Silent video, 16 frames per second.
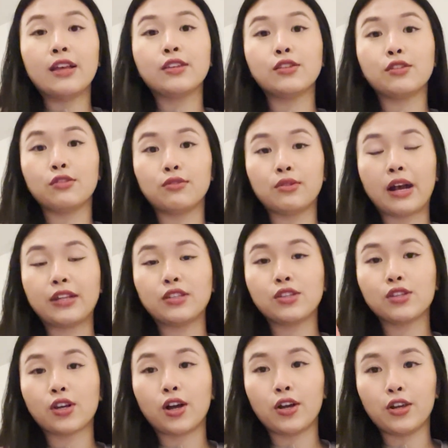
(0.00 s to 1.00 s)
So I
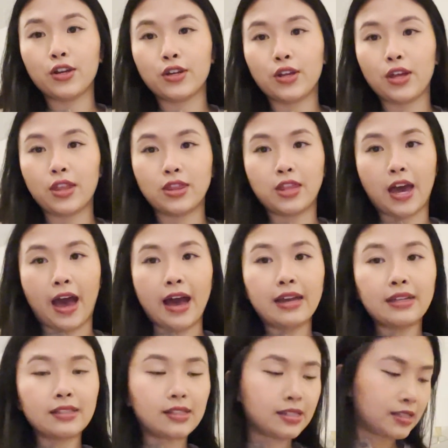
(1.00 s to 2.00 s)
just got her
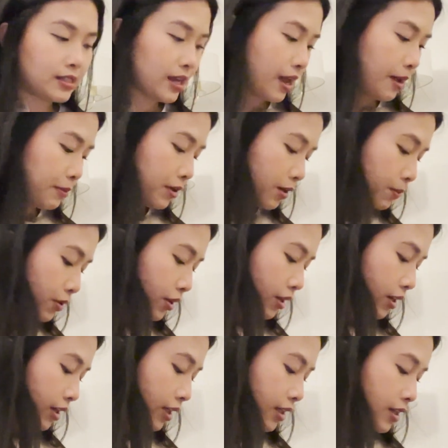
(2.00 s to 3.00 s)
that. I'm going to
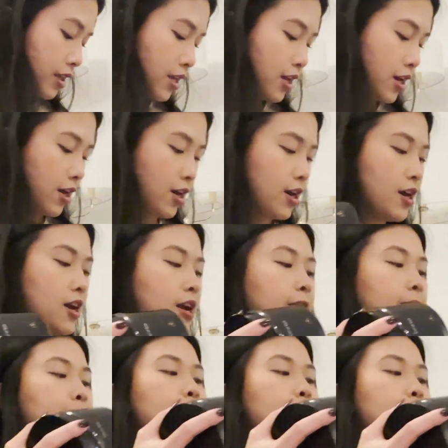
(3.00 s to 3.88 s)
put it in here.